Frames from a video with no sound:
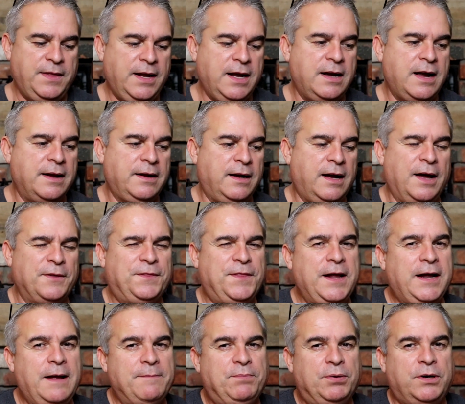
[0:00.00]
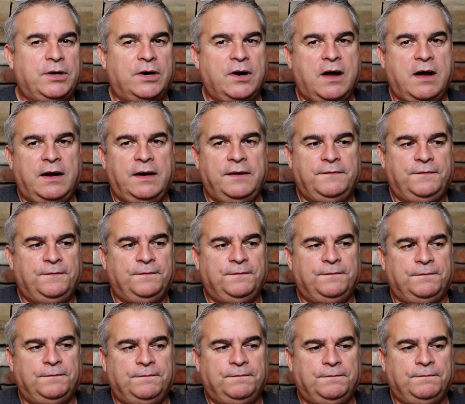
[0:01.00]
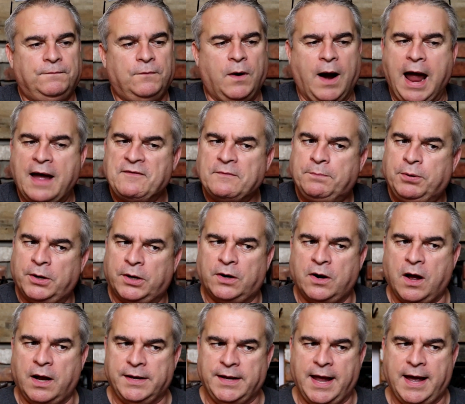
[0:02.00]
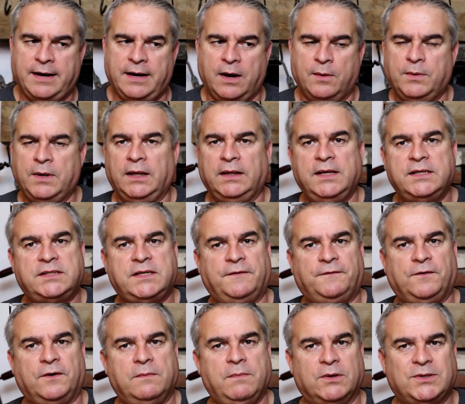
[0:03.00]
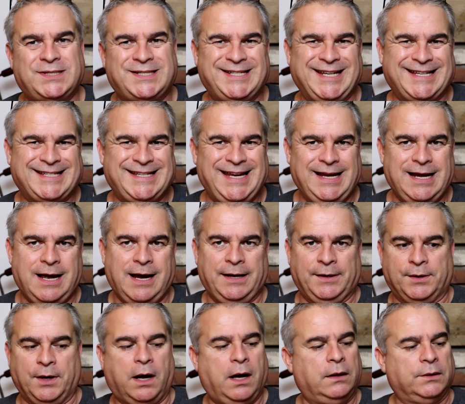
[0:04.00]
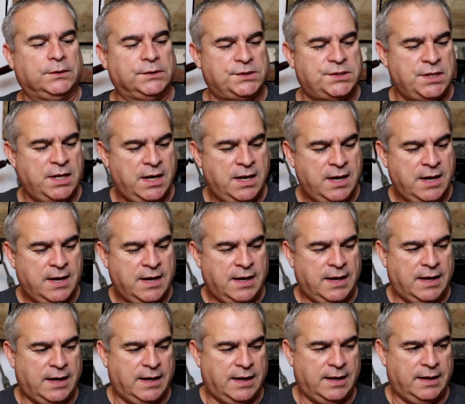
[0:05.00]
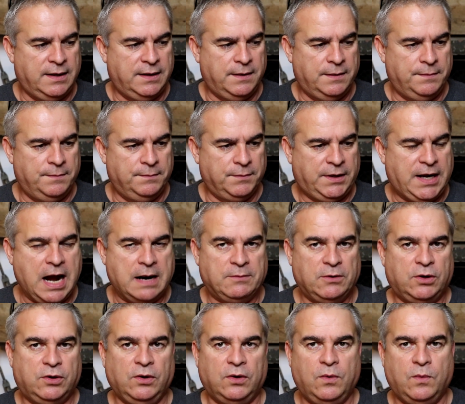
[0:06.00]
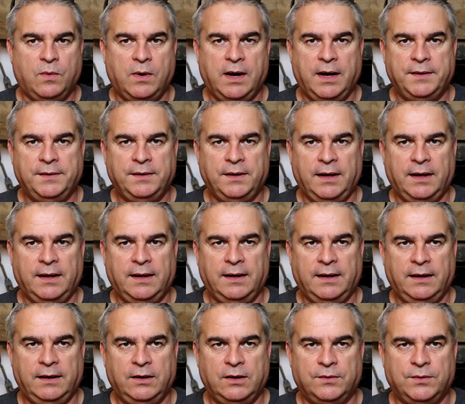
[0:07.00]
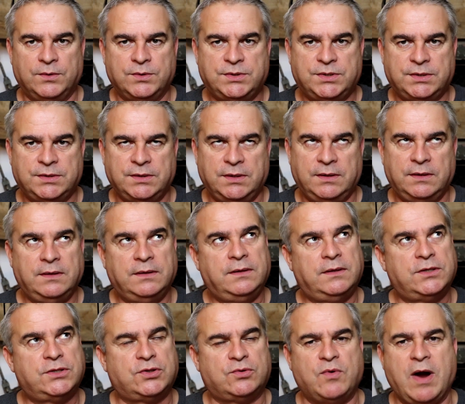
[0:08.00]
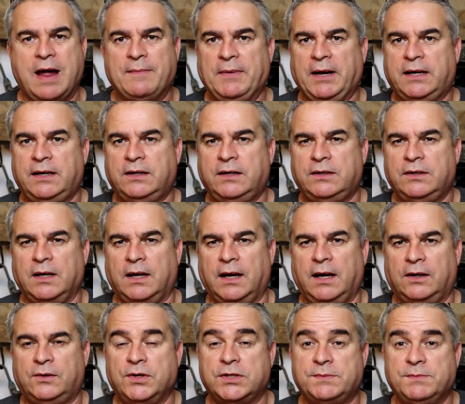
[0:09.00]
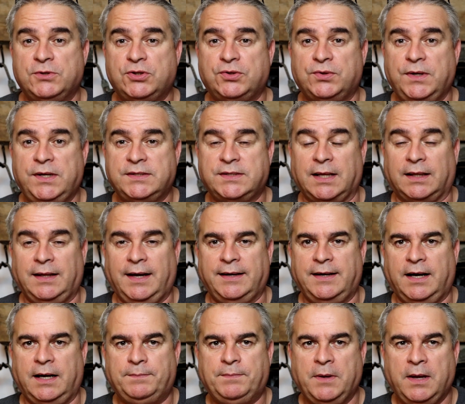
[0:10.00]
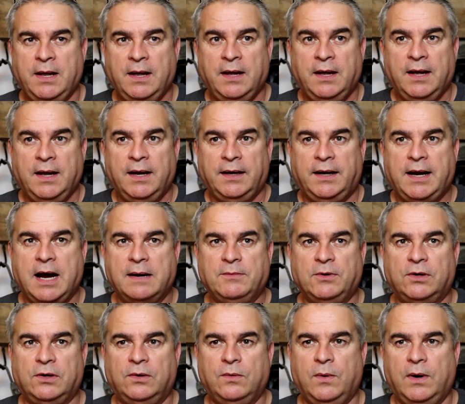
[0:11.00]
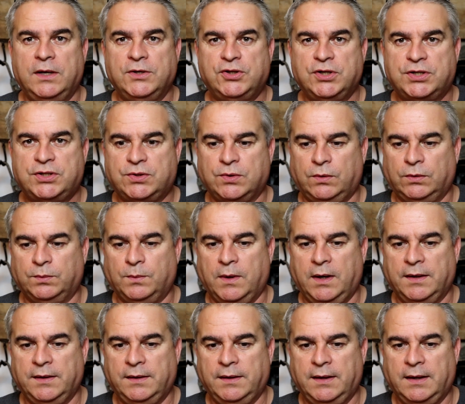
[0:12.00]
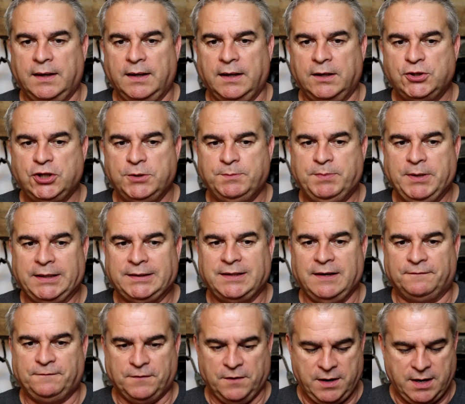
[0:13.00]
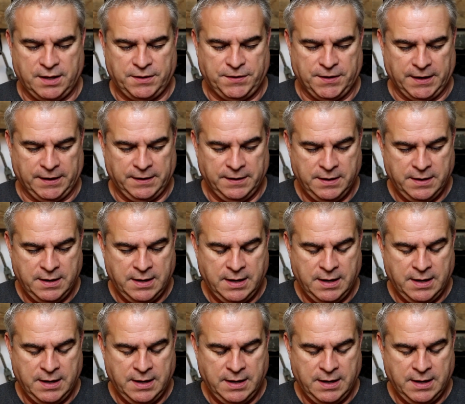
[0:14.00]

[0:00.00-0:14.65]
think I put it on, or haven't put it on yet. I want to list it for about $69. Camera Girl One, you know, those the ceramic Christmas trees that light up. Camera Girl One just sold one she picked up for nothing.